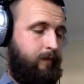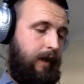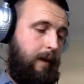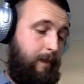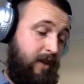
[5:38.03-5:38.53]

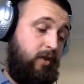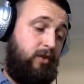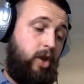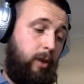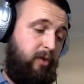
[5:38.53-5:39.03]
Uh, but it does
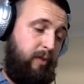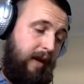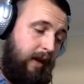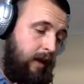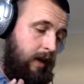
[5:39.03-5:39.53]
the job for
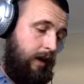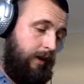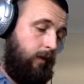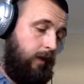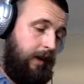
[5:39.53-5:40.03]
me, and
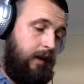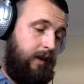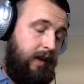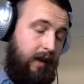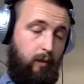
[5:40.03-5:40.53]
I really
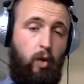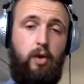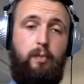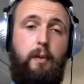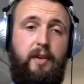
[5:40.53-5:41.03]
like it. And what
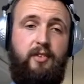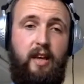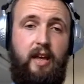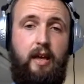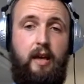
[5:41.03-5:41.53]
you'll probably
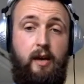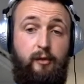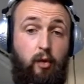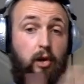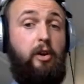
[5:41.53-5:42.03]
see
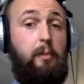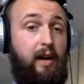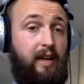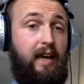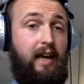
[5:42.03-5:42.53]
for a lot of
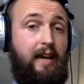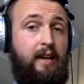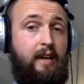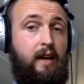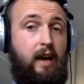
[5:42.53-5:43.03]
my gear,
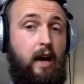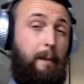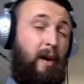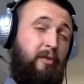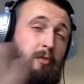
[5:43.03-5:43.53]
uh,
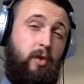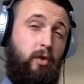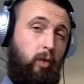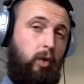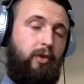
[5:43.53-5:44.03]
apart from the
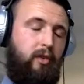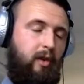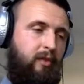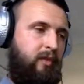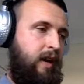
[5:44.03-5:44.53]
underwater
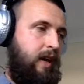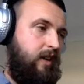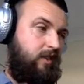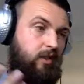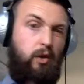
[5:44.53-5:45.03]
stuff,
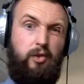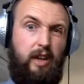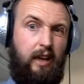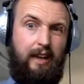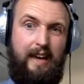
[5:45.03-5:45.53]
is it's all
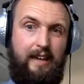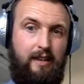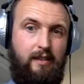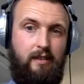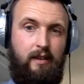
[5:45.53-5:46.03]

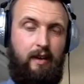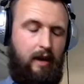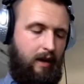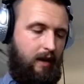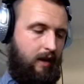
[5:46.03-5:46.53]
second-hand
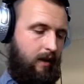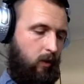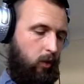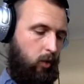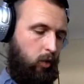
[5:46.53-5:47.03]
uh,
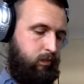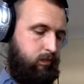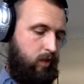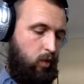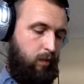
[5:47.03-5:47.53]
or
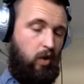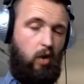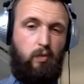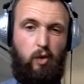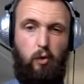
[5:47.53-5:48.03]
or
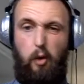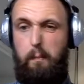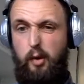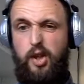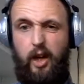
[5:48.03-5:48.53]
not or, or,
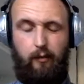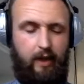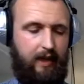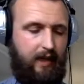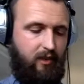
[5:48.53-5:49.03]
budget
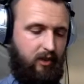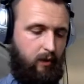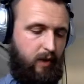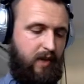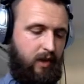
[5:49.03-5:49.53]
really.
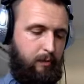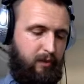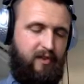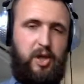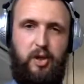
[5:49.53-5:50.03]
So even though I'm
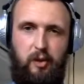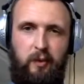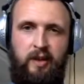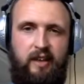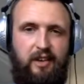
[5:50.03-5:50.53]
professional,
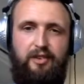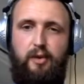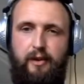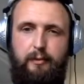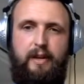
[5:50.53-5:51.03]
I
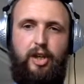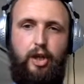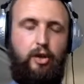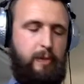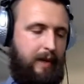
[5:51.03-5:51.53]
still don't spend
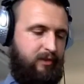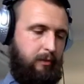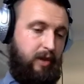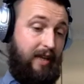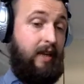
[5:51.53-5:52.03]
huge amounts of
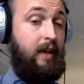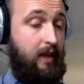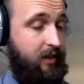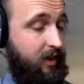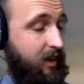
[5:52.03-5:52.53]
money,
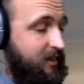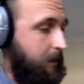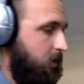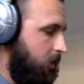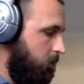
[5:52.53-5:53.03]
I say,
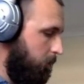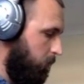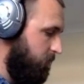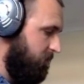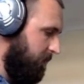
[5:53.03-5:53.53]
except on the
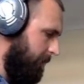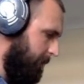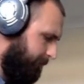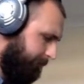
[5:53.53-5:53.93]
underwater side.